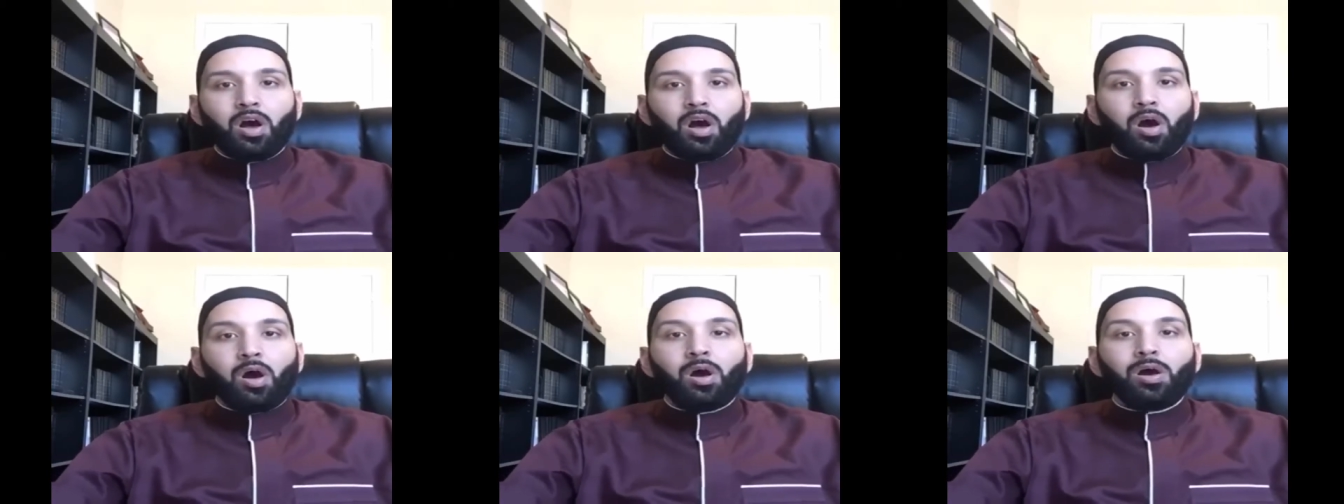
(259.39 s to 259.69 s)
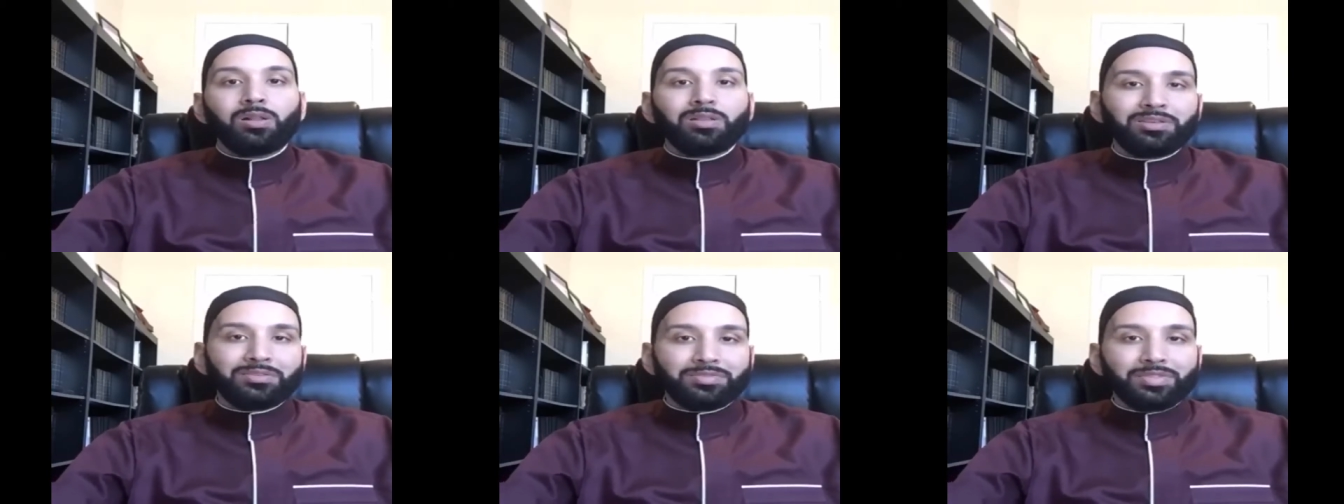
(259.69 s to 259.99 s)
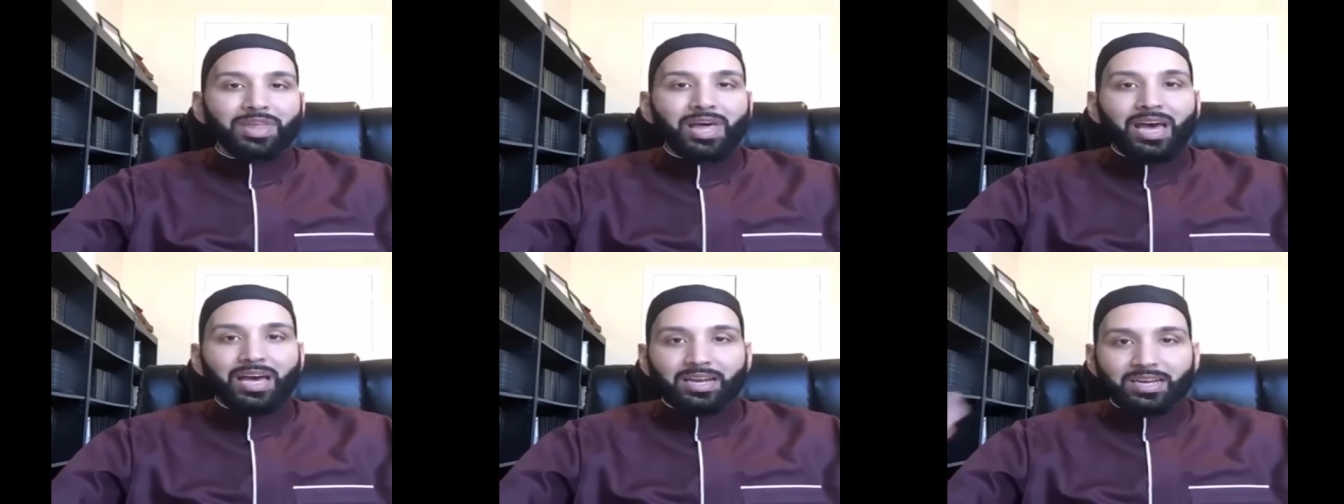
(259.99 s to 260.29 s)
all
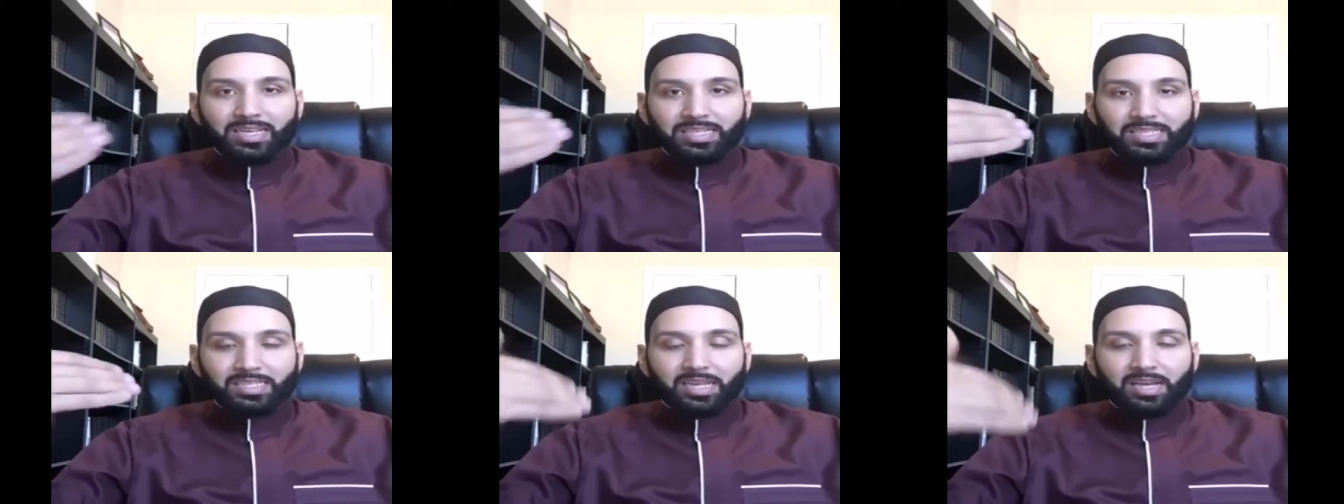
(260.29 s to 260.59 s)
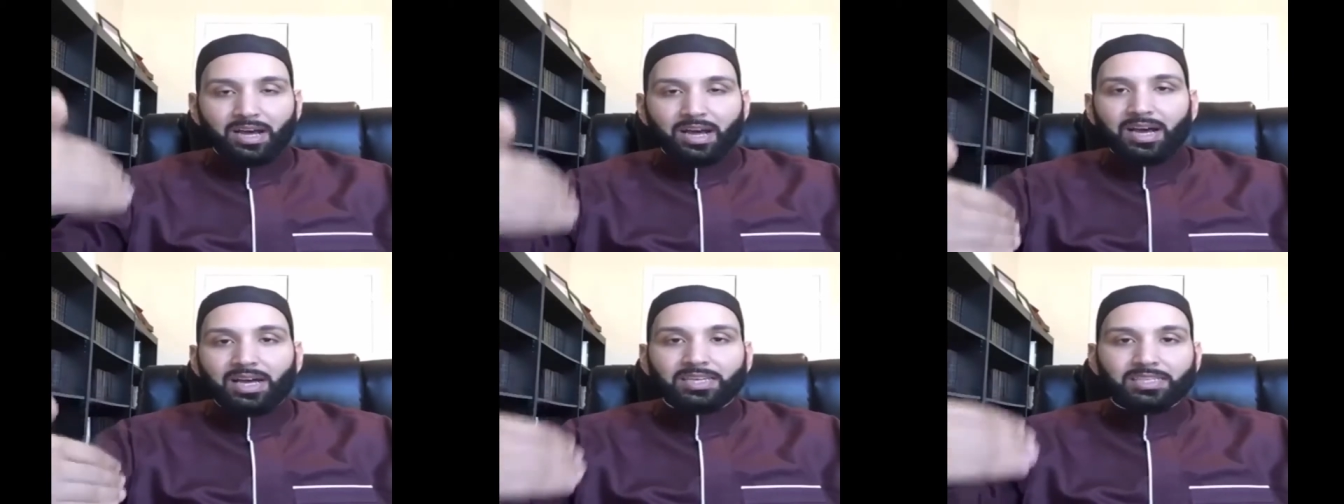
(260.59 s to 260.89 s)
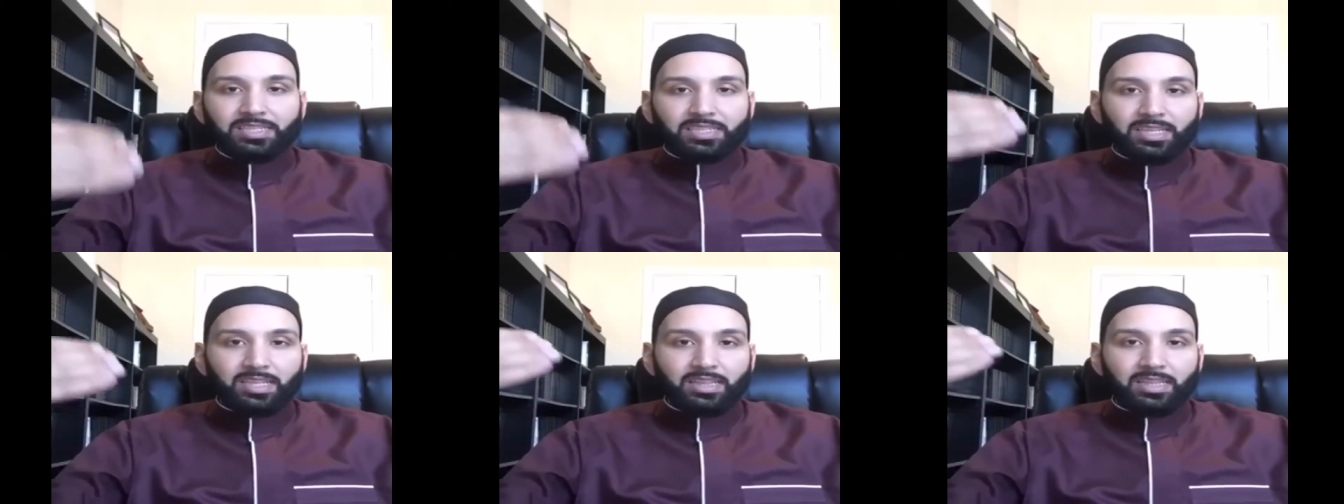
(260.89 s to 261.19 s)
of that is
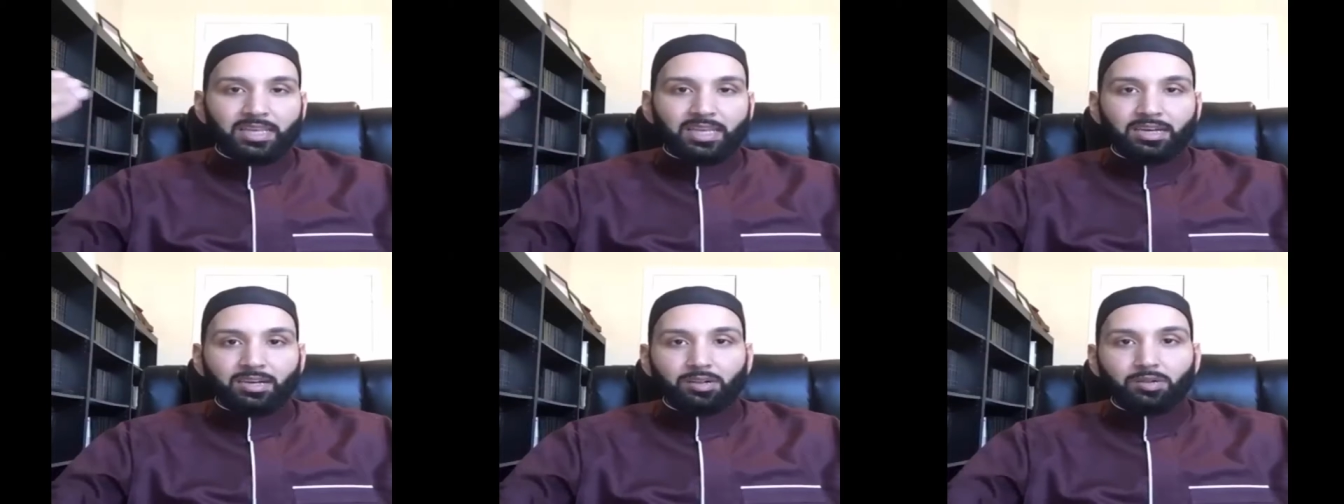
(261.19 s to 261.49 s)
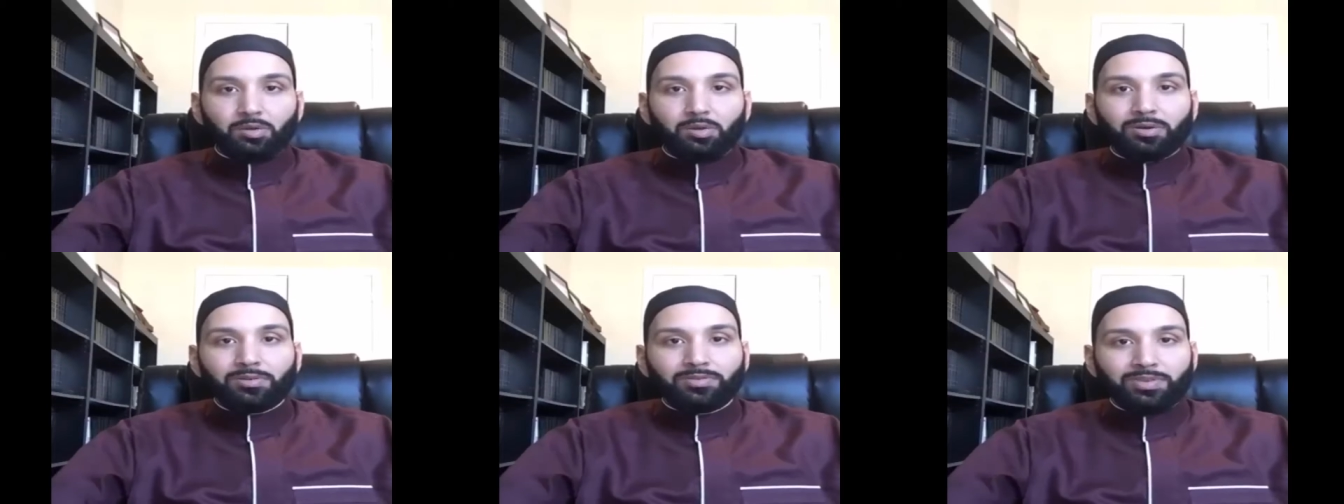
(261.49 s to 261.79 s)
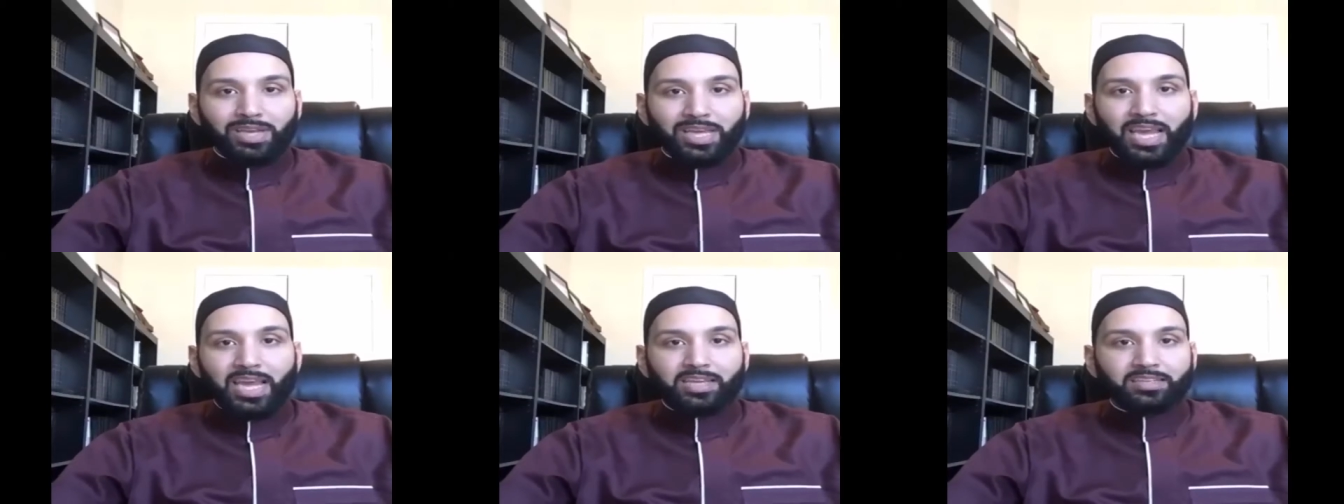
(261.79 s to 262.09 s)
constantly in
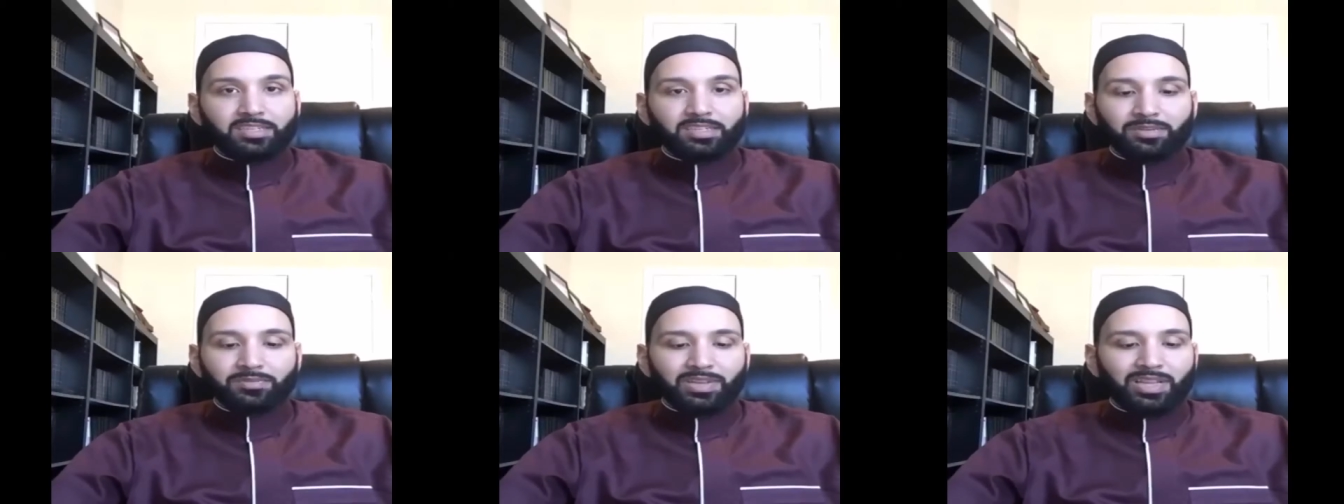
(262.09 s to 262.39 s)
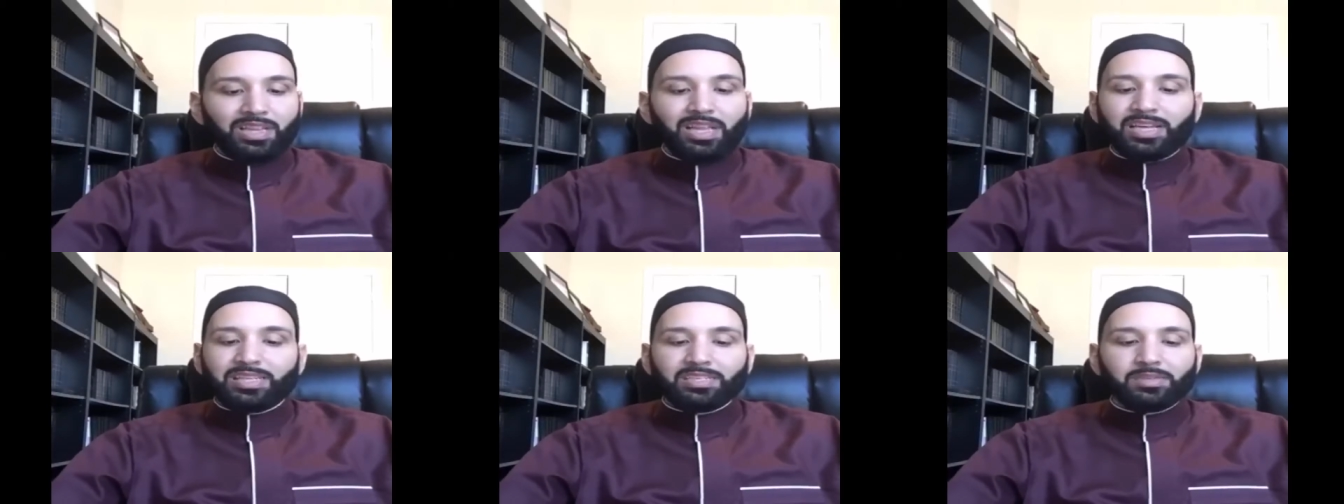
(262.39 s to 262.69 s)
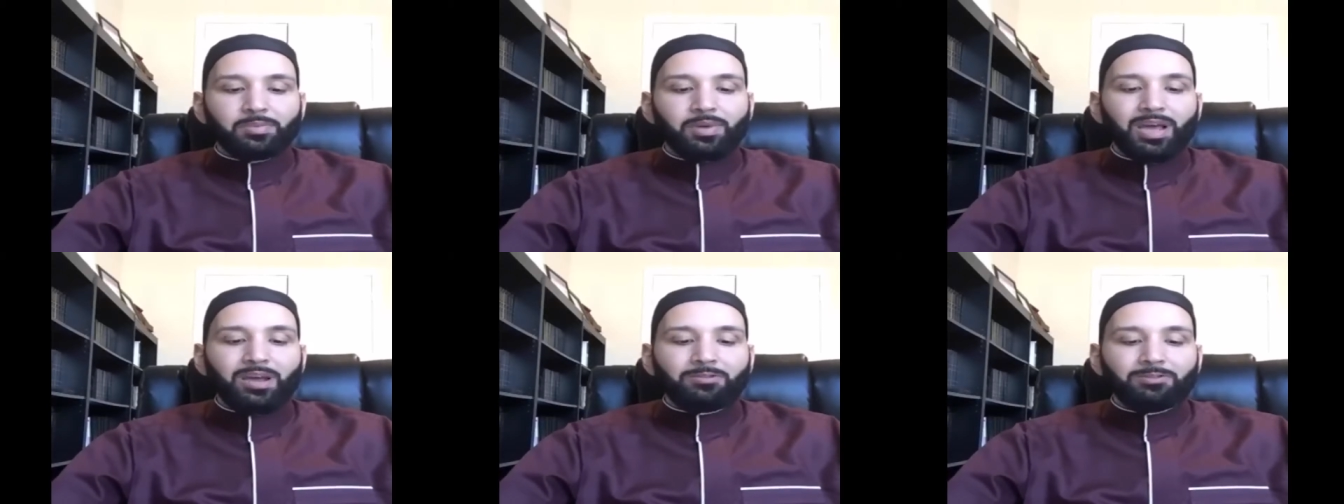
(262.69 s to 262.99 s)
glorification of Allah
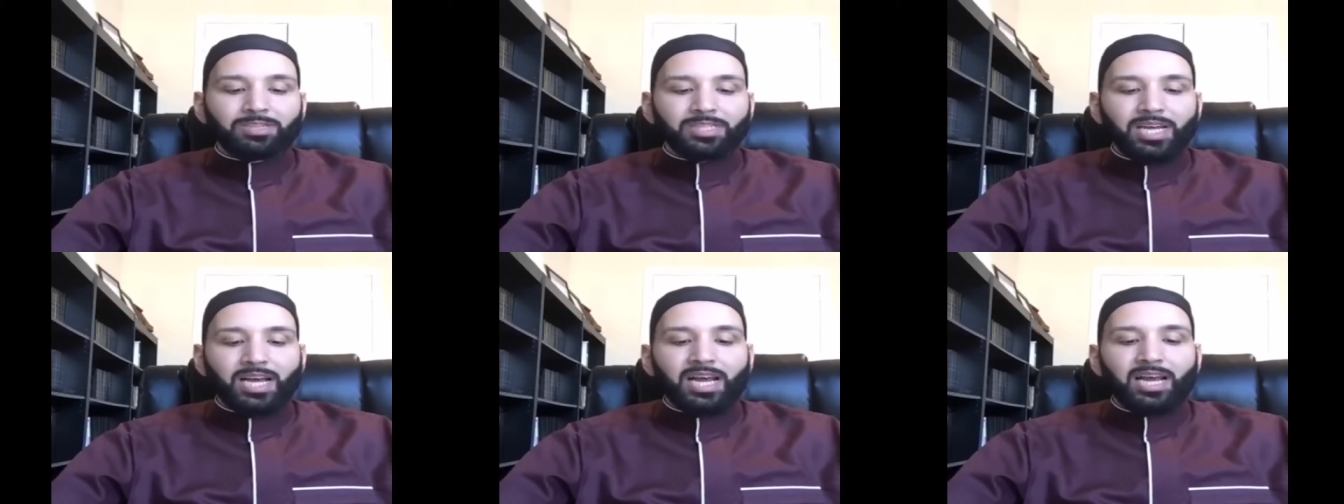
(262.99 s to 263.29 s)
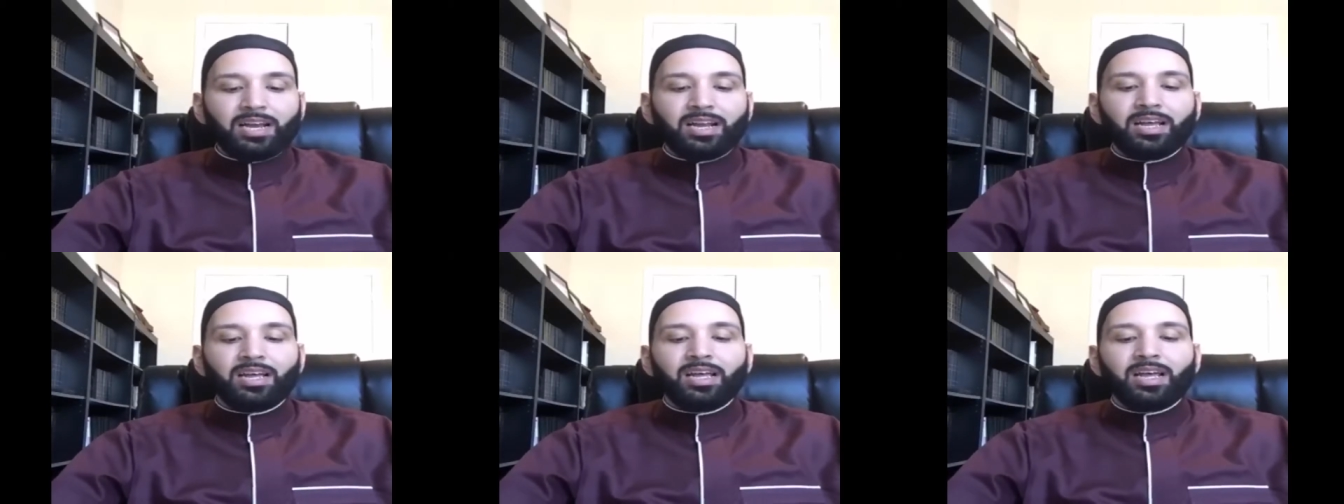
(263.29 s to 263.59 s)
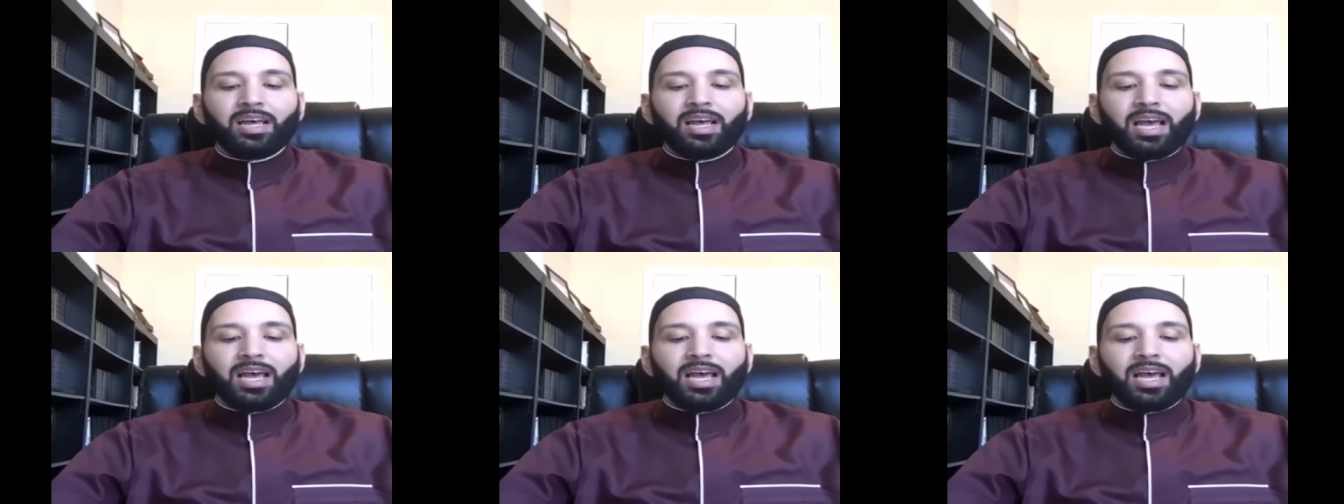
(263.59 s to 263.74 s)
subhanahu wa ta'ala